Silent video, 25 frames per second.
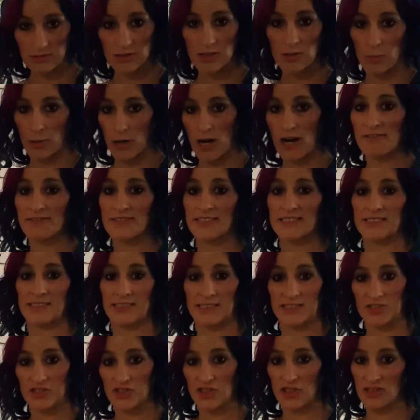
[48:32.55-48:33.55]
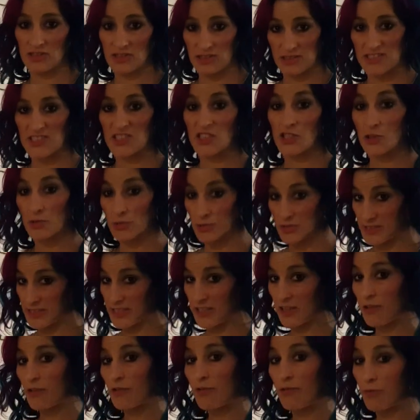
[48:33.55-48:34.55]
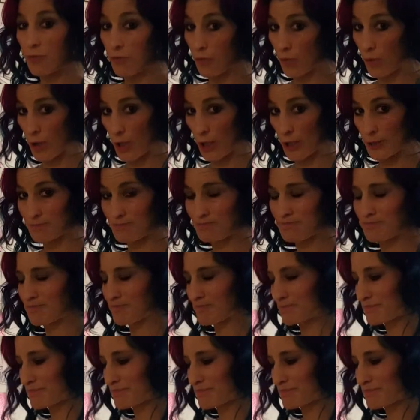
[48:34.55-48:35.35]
the prophets and Jesus used it for.